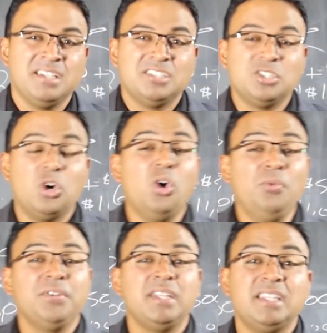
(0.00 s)
So
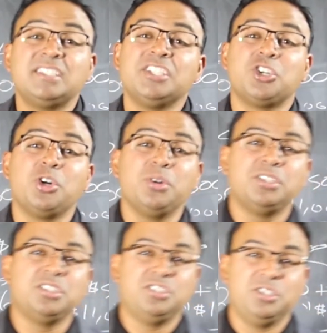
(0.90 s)
hopefully this
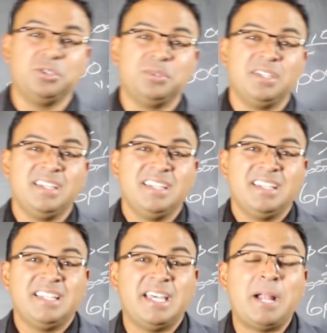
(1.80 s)
encourages you.
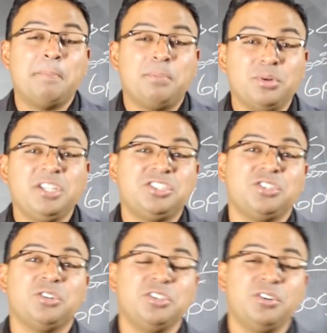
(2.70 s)
That I'm pretty
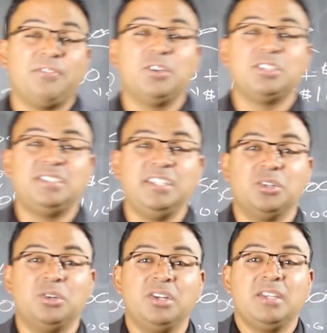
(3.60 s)
sure on your first
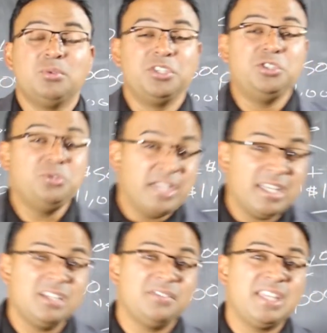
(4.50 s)
deal, were you
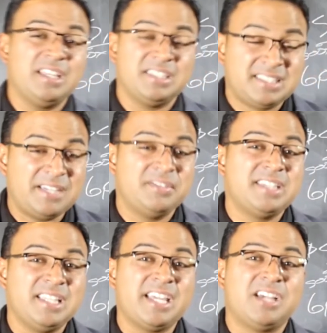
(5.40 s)
negative
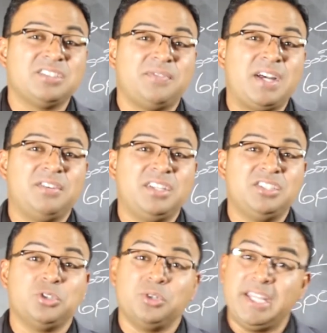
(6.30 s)

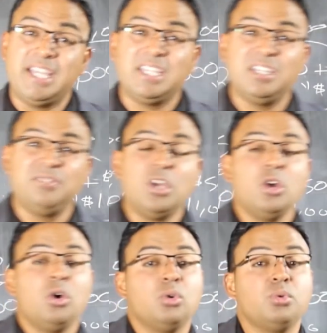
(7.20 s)
17,500 or negative,
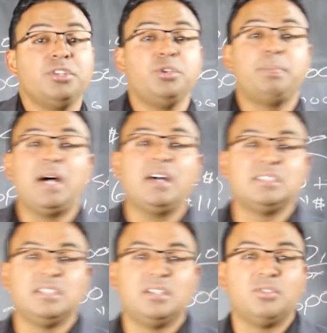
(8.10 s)
or were you
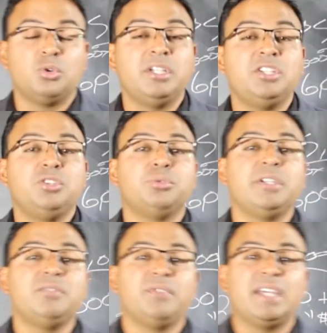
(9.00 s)
positive? Or did you
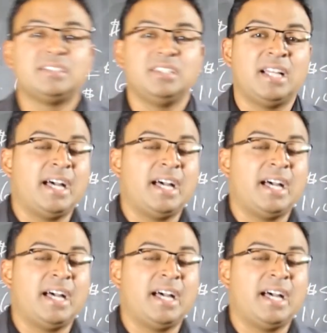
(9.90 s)
reinvest it?